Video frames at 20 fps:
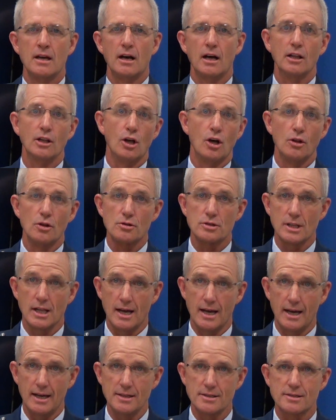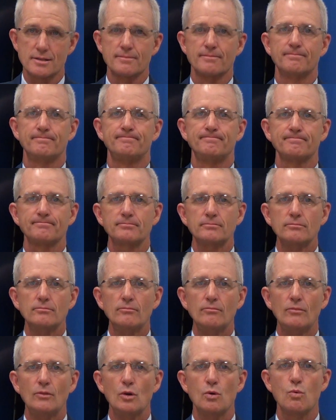Along those lines,
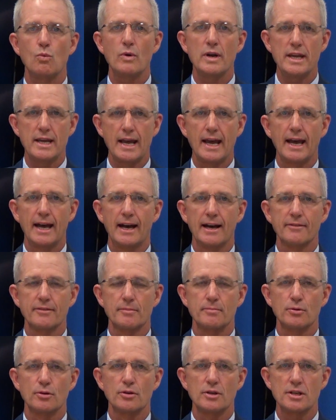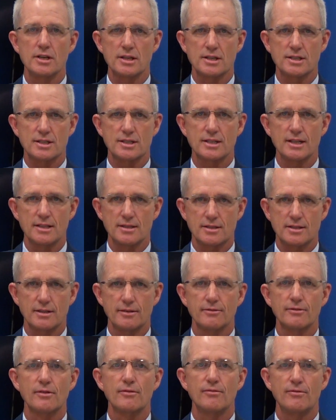we have a pretty
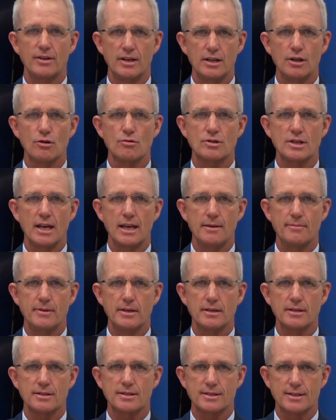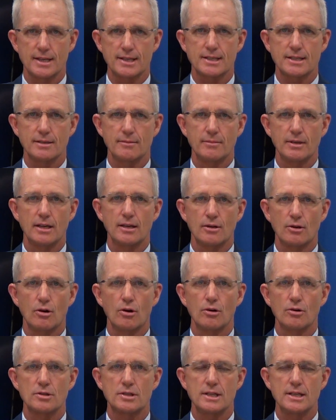extensive videotaping system in
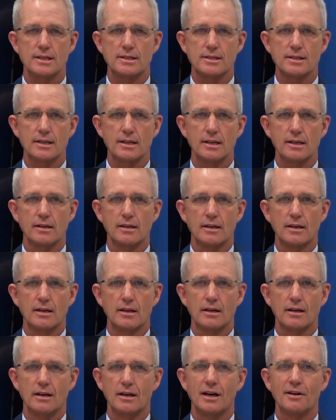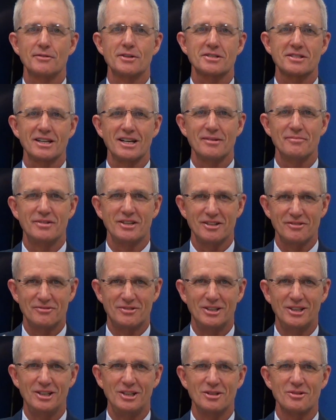ROTC. Obviously, I'm being
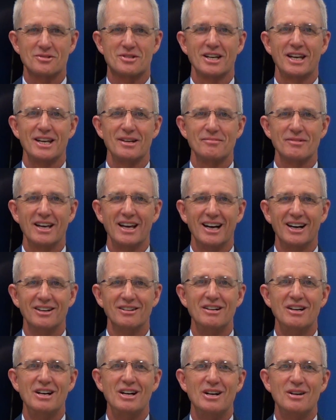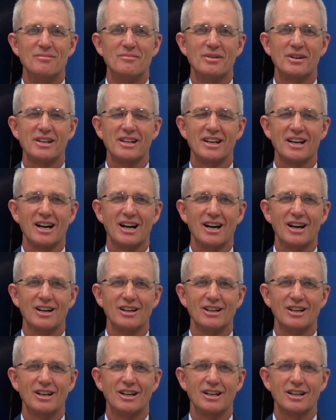videotaped now, but in
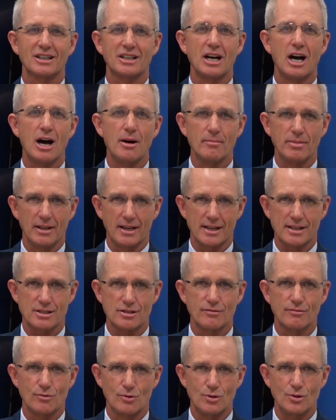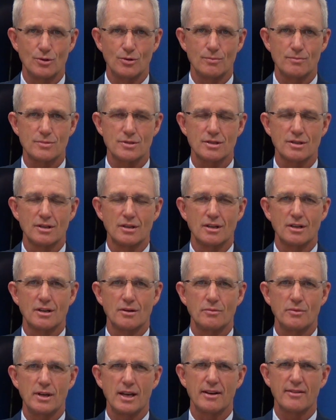our complex of rooms,
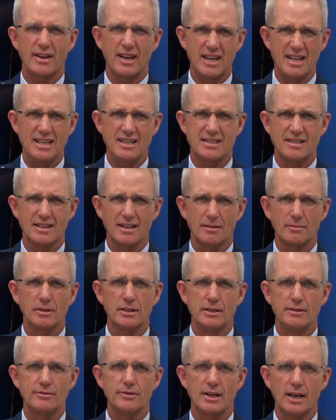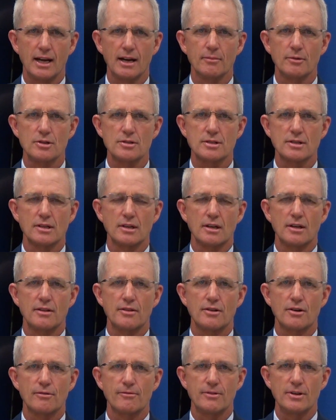we have 8, I believe, cameras
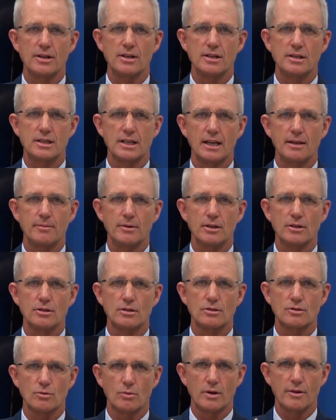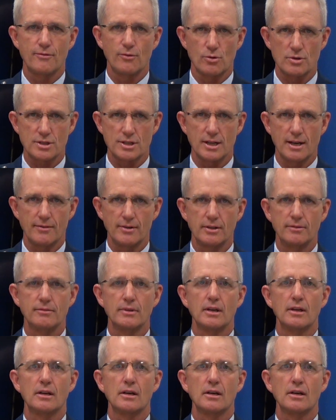that are videotaping 24/7